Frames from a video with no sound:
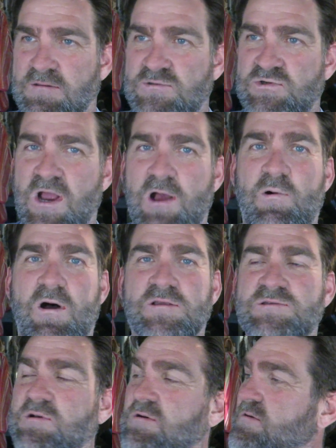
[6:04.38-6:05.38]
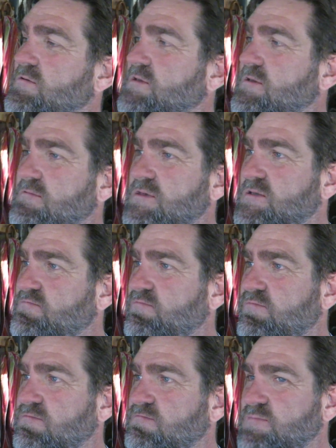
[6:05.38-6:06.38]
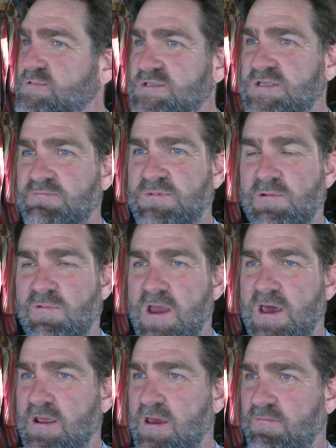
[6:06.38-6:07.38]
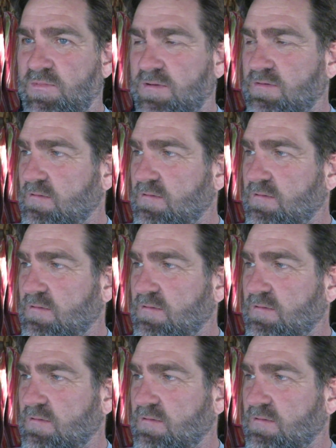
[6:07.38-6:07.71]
drywall screws and just zipped it right up.